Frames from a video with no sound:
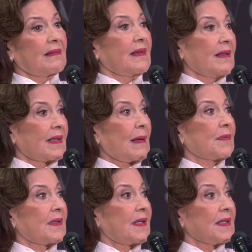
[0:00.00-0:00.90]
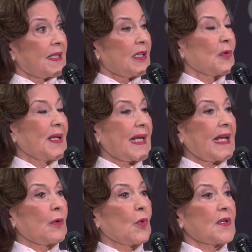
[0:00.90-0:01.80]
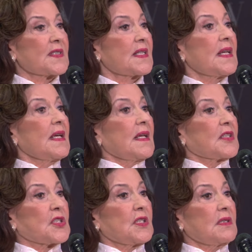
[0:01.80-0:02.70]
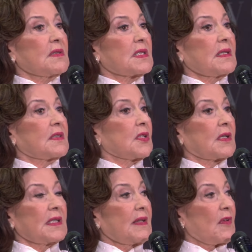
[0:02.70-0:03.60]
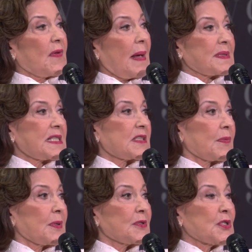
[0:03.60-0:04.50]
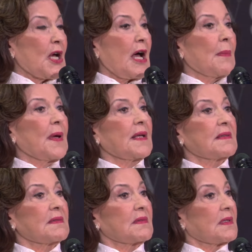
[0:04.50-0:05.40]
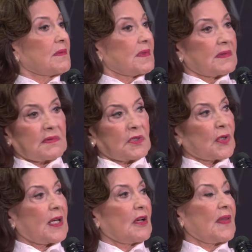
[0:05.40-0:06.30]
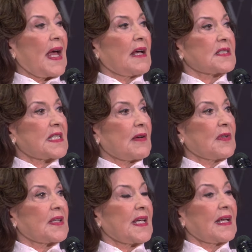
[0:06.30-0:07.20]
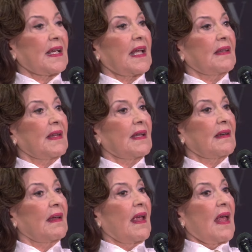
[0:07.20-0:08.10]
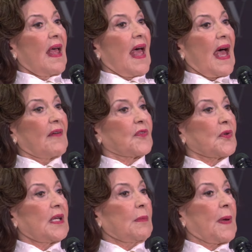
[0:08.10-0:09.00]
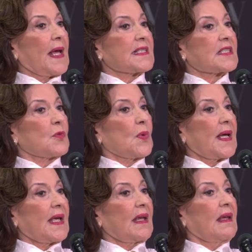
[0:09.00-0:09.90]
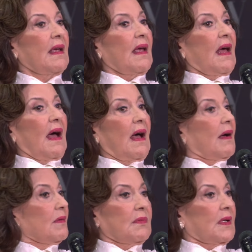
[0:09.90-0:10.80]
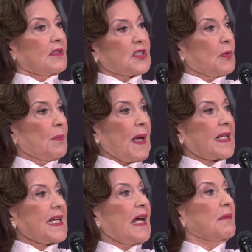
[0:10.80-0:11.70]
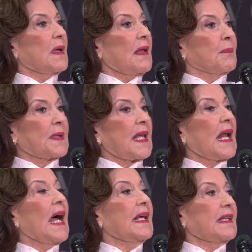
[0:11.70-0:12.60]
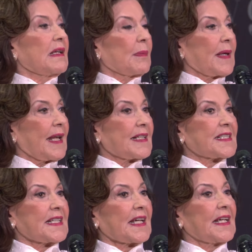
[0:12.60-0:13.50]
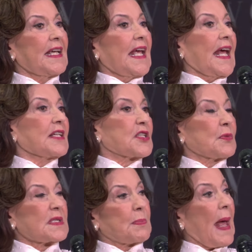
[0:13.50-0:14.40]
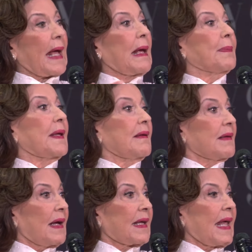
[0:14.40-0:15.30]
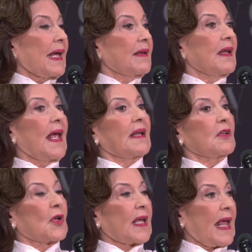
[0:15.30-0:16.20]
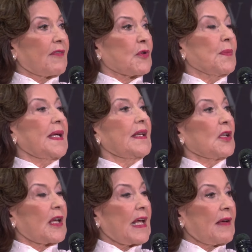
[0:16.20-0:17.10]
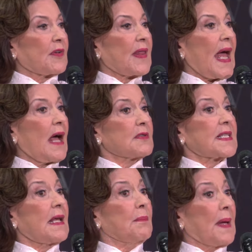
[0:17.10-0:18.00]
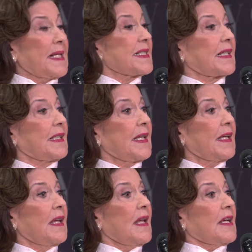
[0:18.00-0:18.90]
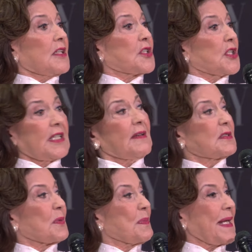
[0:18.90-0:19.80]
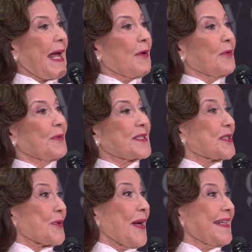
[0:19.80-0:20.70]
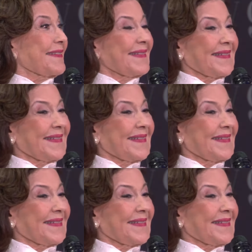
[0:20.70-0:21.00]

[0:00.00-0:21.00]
you know, kept continually getting worse. She took a leave of absence from her job and took care of the house and everything, and then after he passed away, you know, she went back down, but then I ended up getting sick, and she was back up again and looking after me and looking after the house, and basically, she lives with me now, which is great.